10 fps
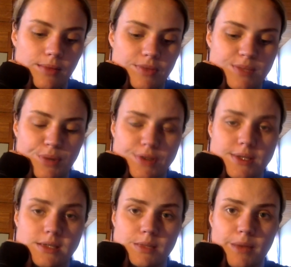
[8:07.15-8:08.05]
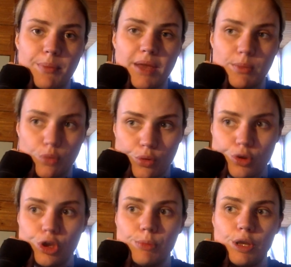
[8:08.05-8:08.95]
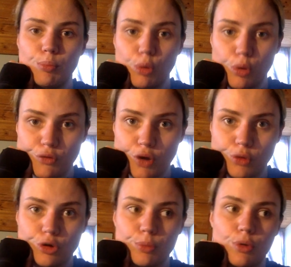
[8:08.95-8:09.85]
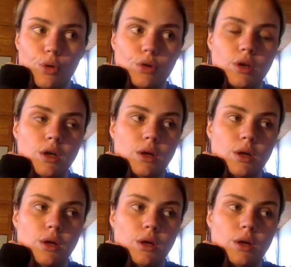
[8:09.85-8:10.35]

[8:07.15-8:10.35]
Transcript: This process is about being more human, more vulnerable,